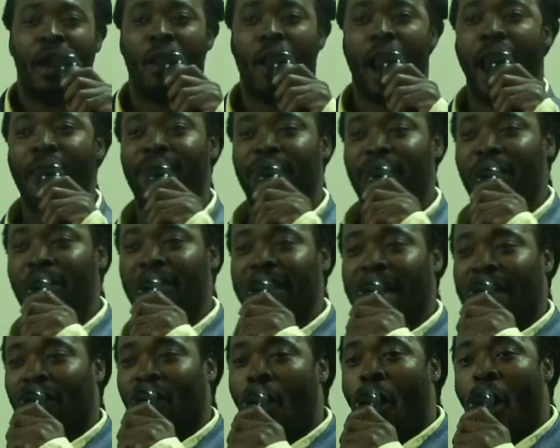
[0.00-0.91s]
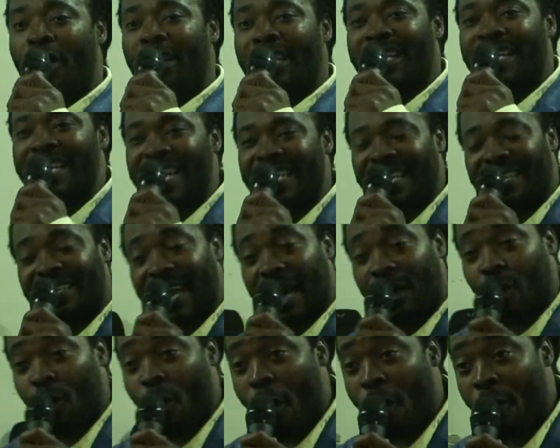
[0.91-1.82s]
I've learned that God created
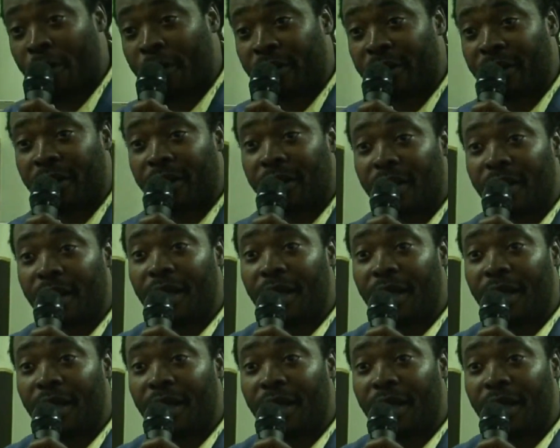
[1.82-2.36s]
that word.